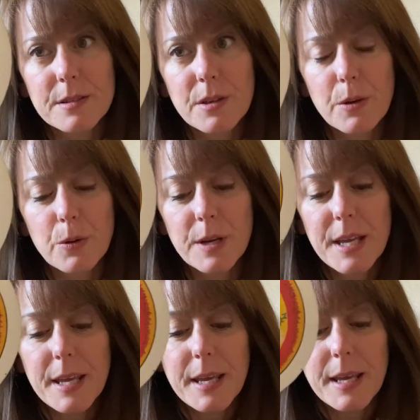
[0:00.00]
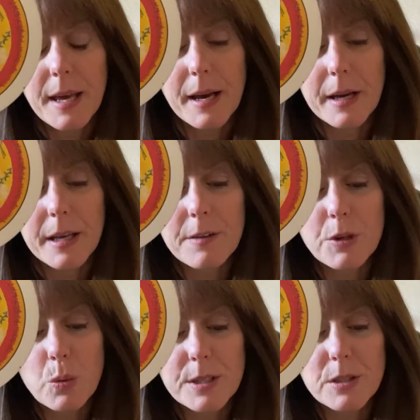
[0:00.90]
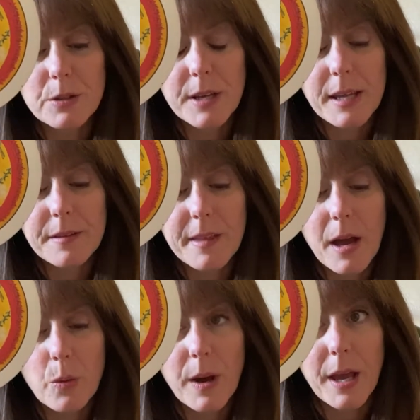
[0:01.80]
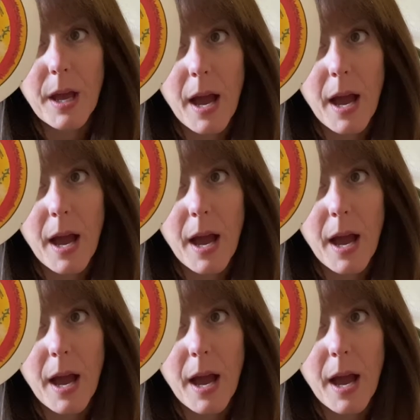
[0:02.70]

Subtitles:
So if you want to look at it that way,